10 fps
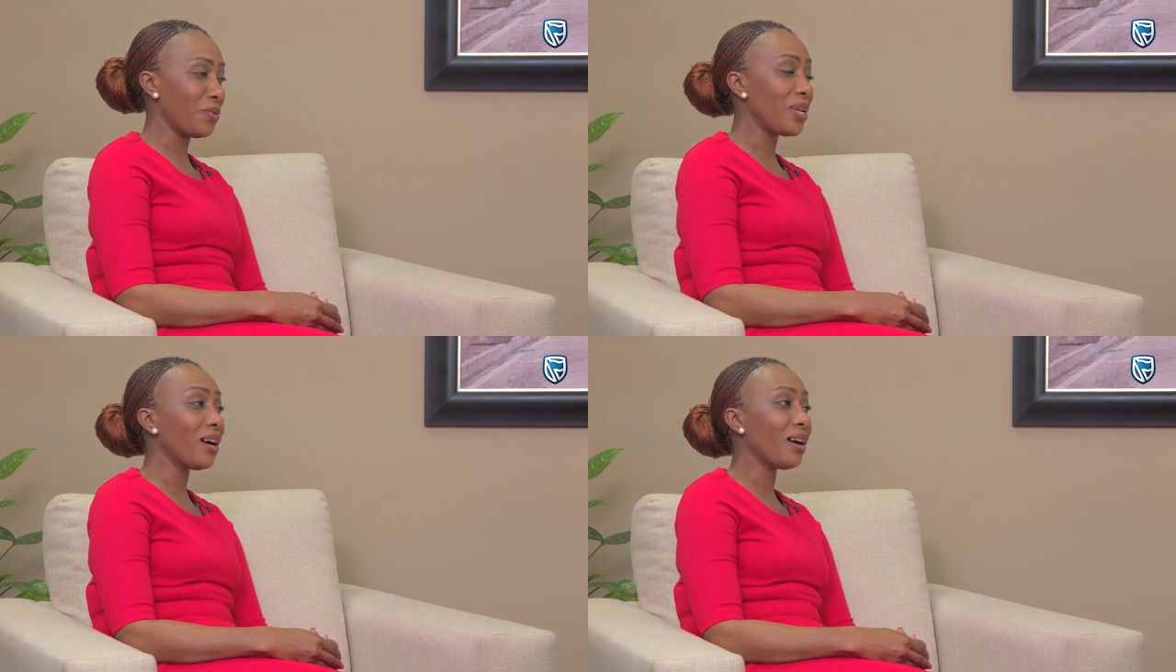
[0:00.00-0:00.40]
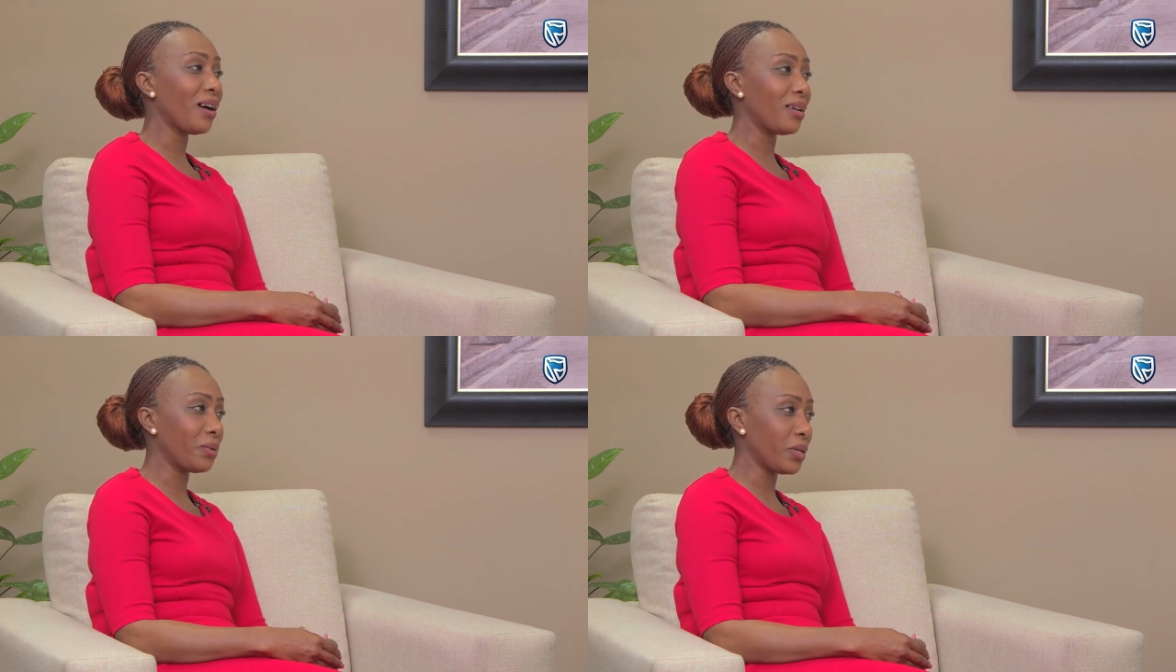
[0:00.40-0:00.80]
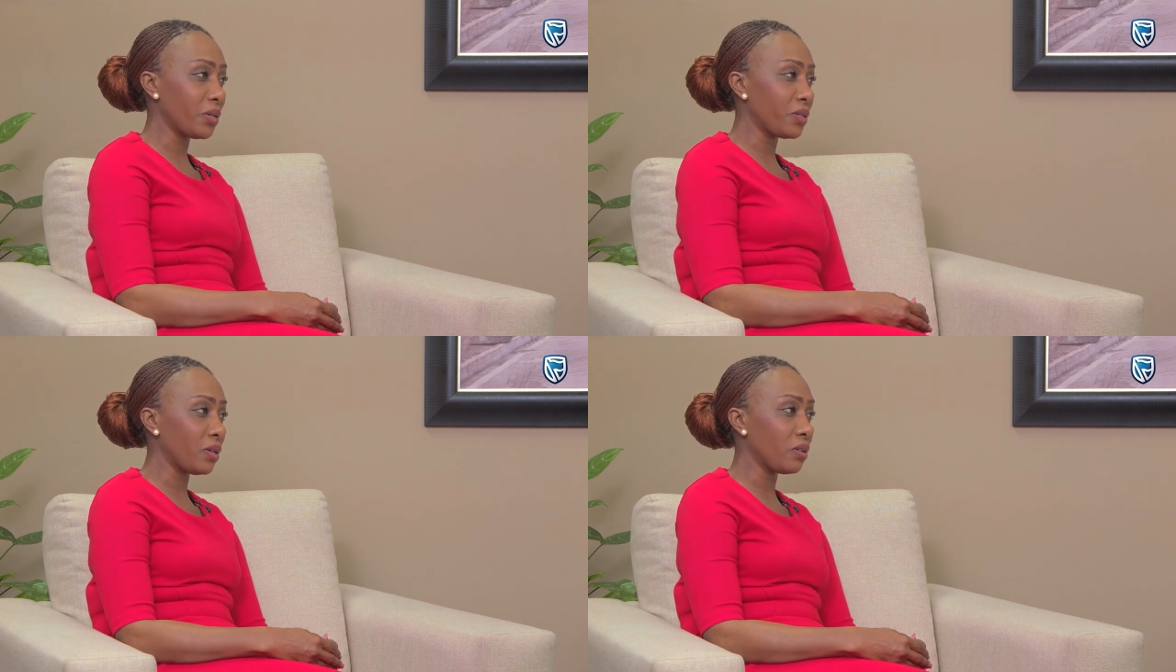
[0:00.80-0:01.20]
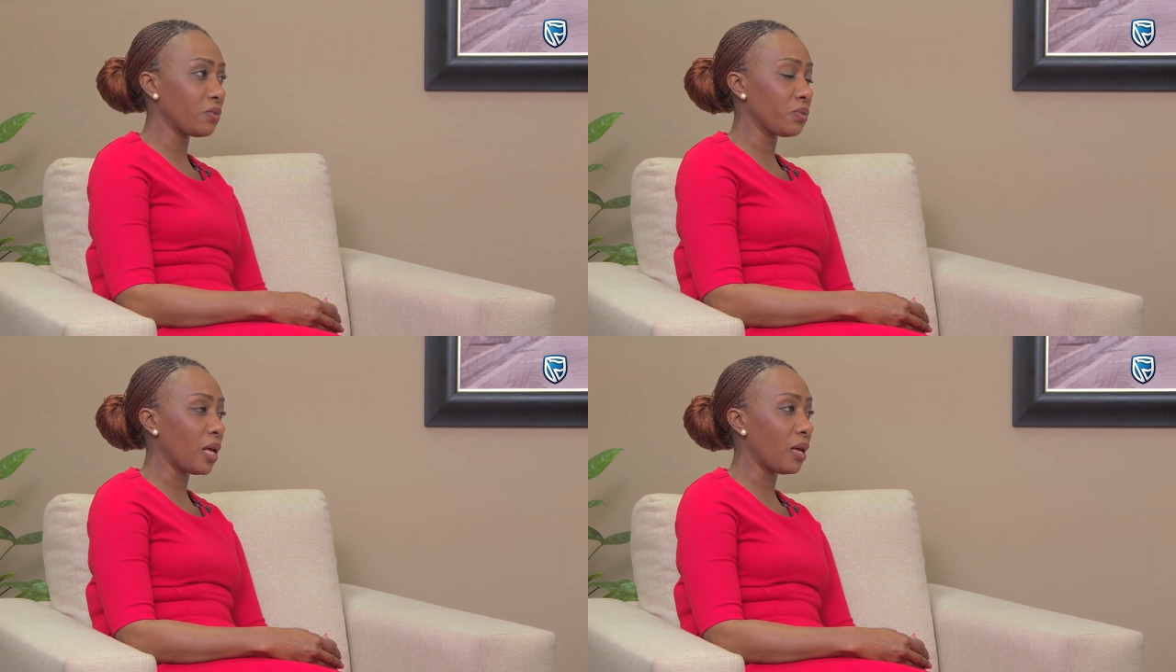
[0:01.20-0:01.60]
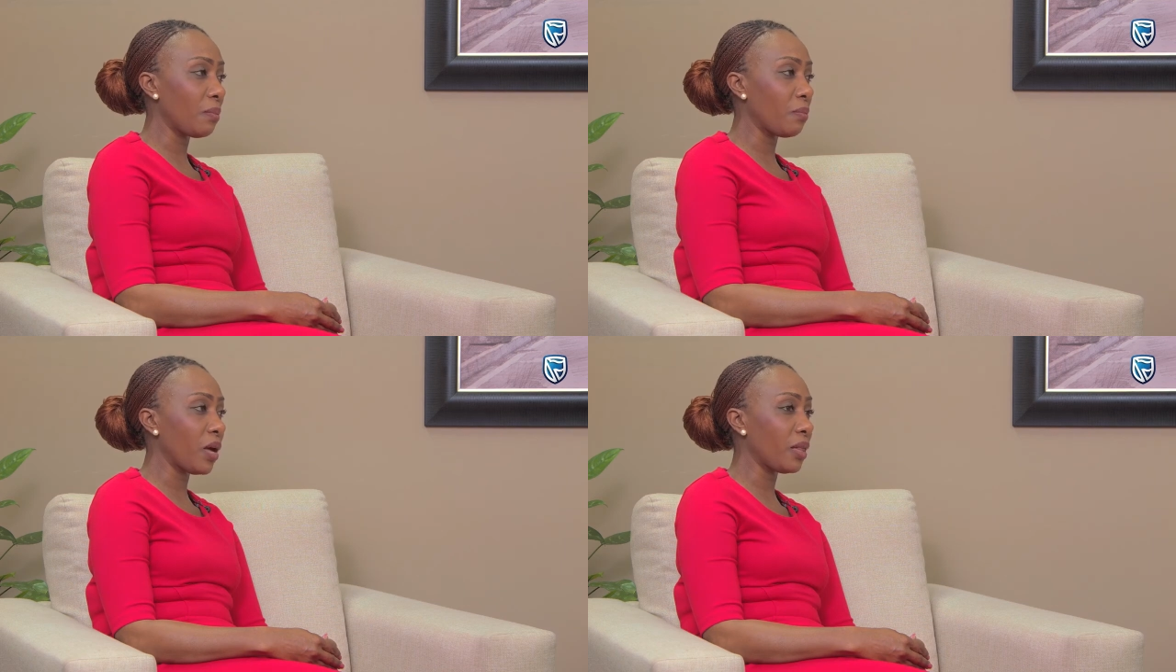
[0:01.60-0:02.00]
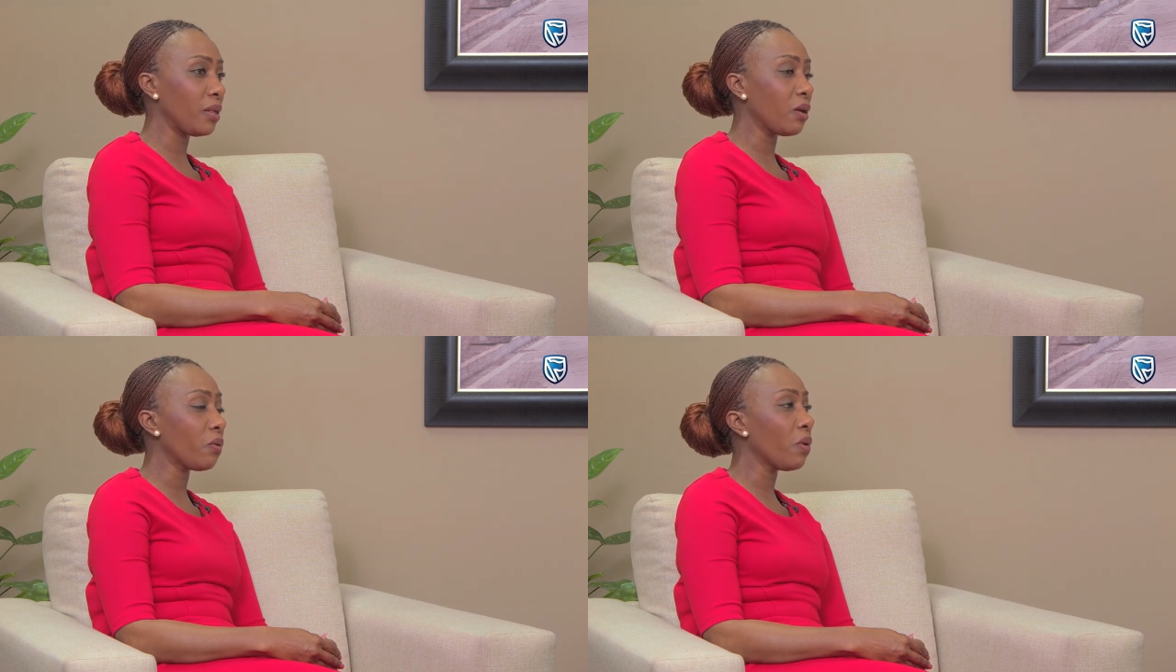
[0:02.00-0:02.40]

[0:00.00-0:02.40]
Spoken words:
We are hard on ourselves. I think